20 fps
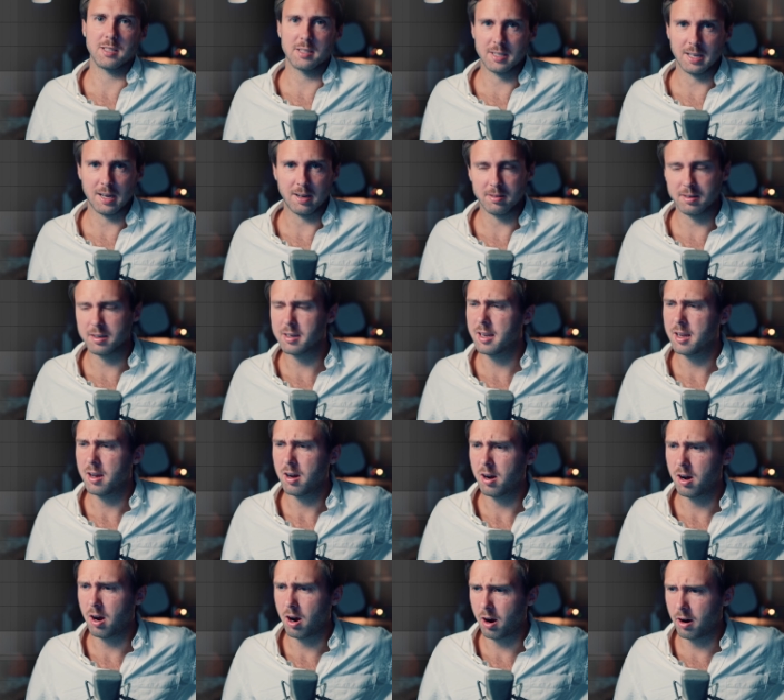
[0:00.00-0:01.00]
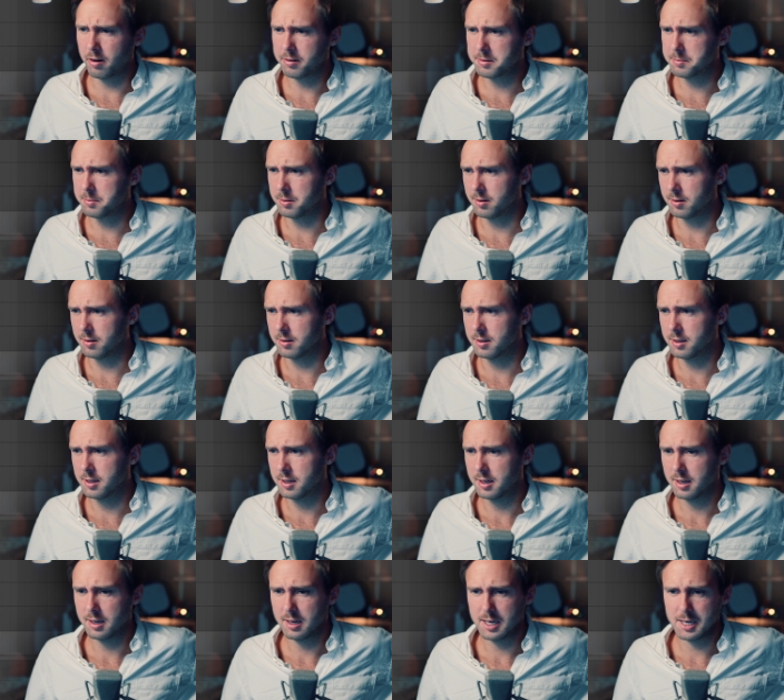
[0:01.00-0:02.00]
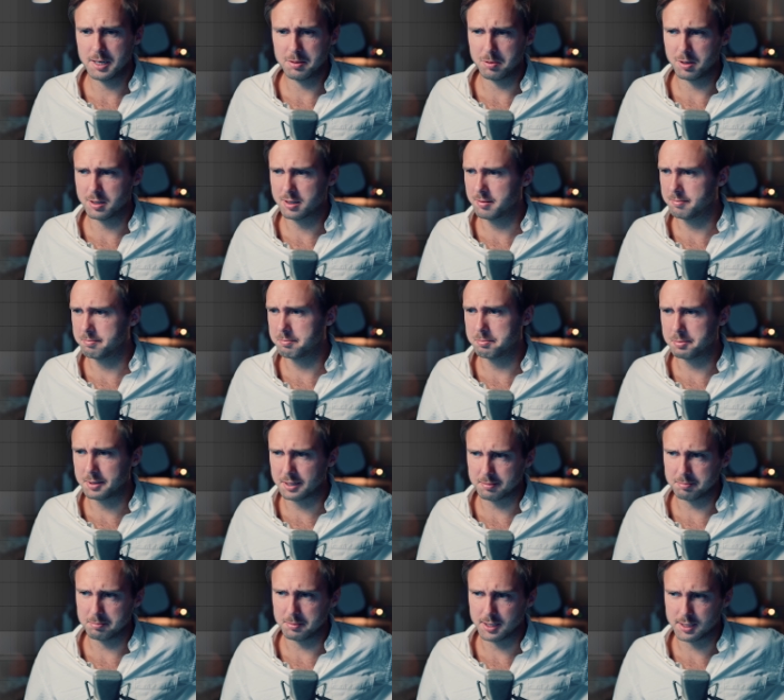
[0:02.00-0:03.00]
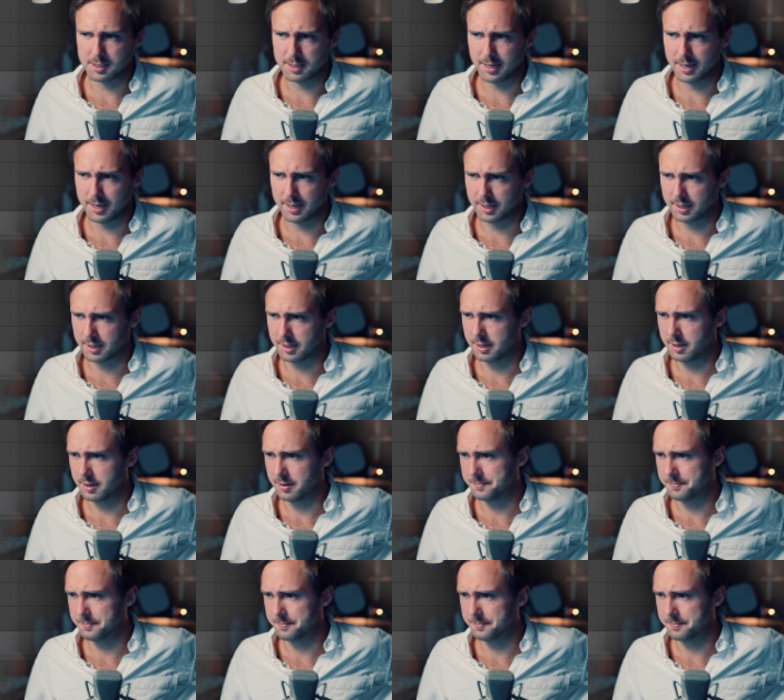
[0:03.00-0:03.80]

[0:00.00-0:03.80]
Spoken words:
sounded horrible. It was a big mistake.